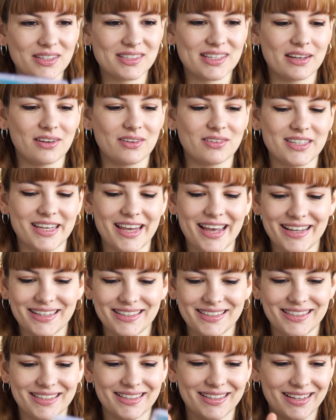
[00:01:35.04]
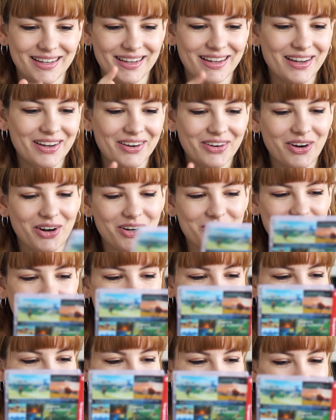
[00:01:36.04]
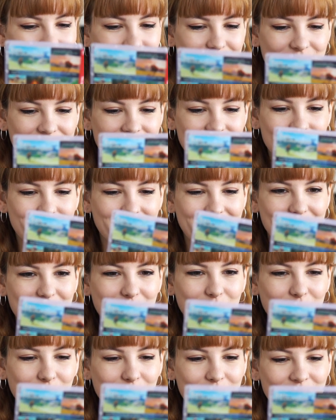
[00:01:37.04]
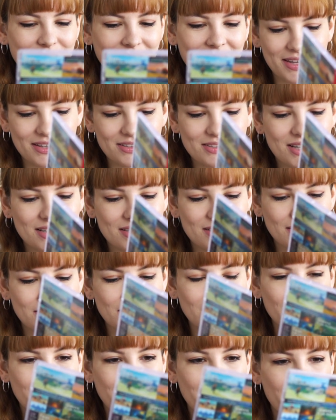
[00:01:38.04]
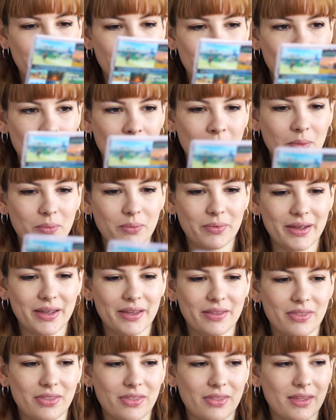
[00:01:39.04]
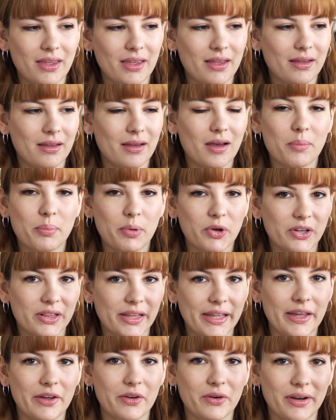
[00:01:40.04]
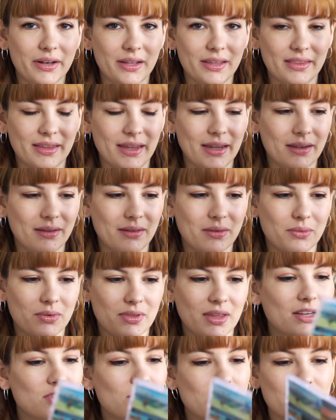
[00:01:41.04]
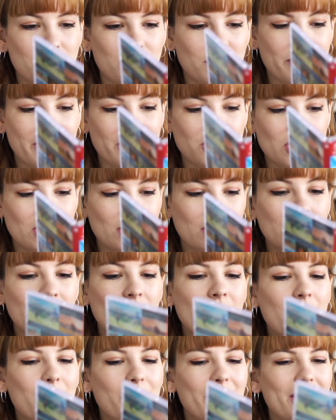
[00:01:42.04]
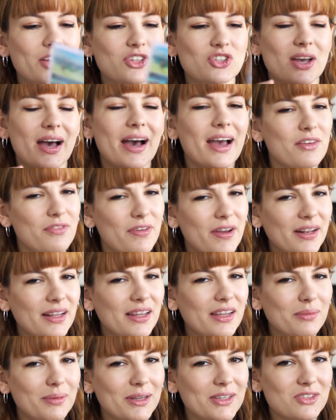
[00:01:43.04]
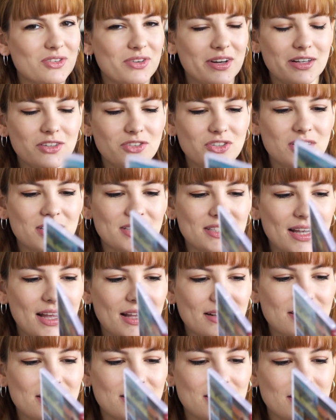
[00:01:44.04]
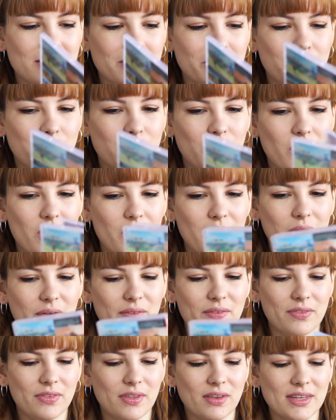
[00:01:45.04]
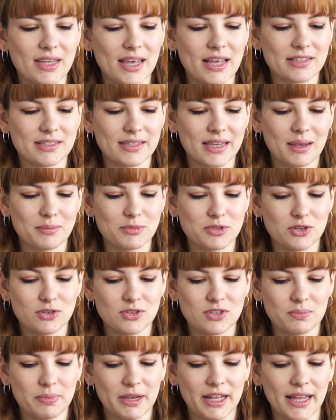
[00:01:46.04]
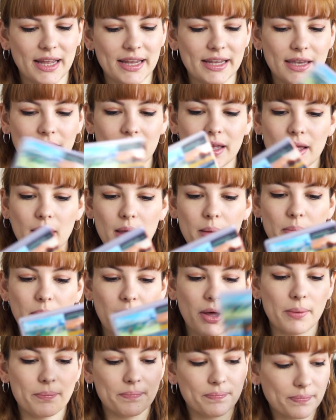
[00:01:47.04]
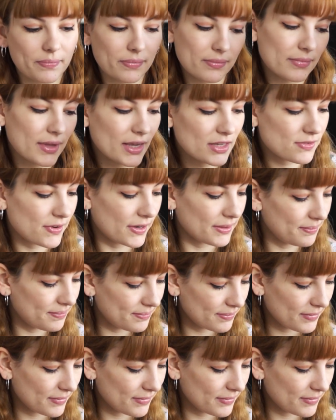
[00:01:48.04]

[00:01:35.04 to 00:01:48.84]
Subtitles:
Nintendo DS cartridges, which is quite cool. It doesn't come with a booklet or anything with extra information, which I find a little bit strange because that's what the DS games used to be like, but that's fine.